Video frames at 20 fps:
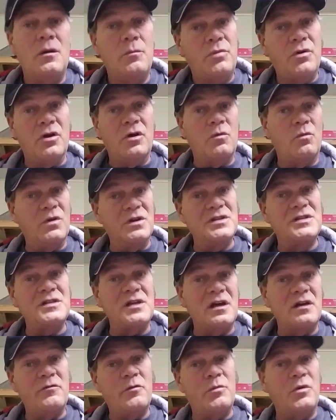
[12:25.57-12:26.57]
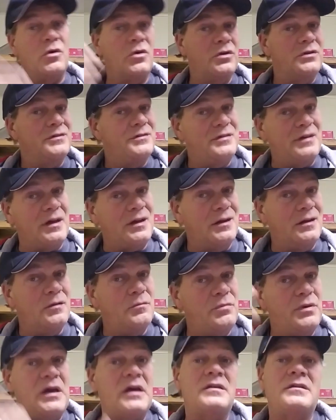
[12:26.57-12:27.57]
put it on one side of a bolt, and taken the
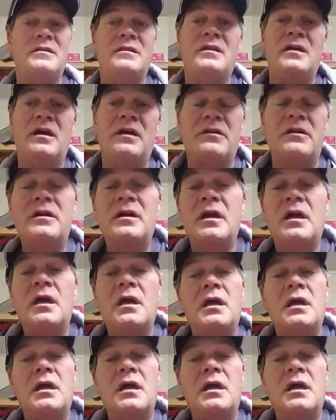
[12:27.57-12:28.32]
impact to the other,